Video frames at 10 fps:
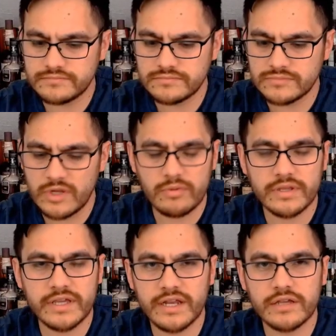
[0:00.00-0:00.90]
Not really
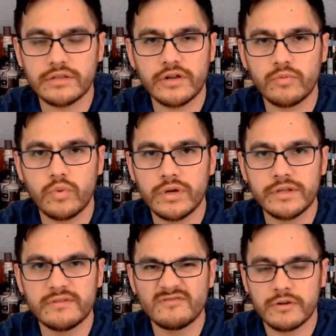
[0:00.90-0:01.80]
getting a lot of wood
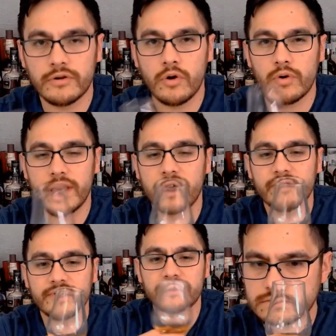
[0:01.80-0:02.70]
or oak out of
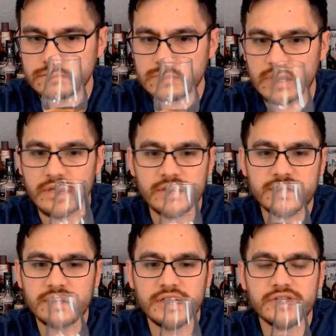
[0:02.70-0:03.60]
it. It is
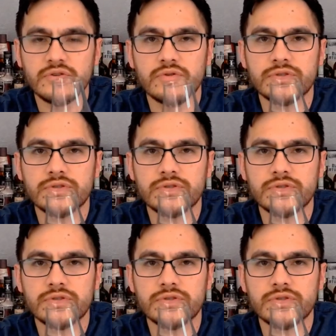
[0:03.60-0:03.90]
a nice nose